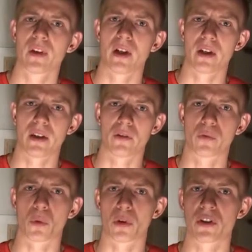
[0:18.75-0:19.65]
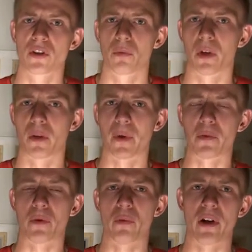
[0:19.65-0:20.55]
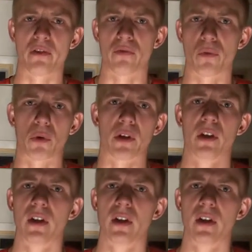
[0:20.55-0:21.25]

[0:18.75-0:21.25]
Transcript: and then, of course, what everybody's been waiting for,